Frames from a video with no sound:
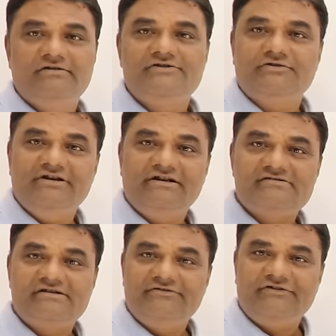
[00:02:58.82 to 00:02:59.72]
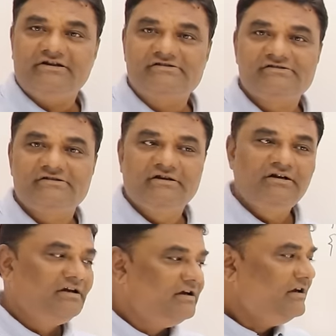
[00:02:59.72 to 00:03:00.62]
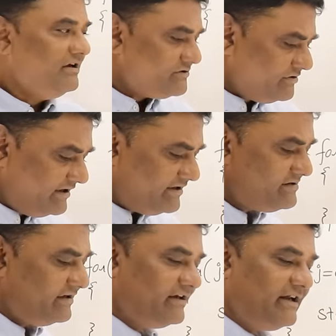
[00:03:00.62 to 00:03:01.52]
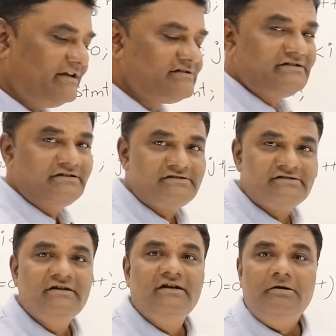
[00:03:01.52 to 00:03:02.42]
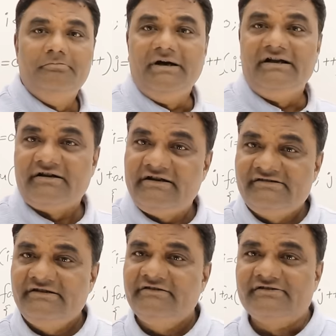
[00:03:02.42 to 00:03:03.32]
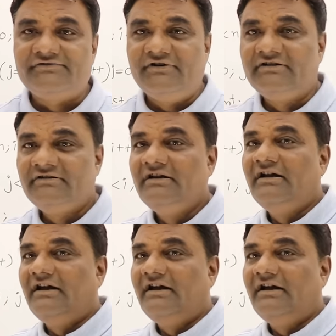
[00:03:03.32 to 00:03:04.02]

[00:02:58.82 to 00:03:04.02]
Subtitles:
So here is the difference. So let us analyze this by tracing this one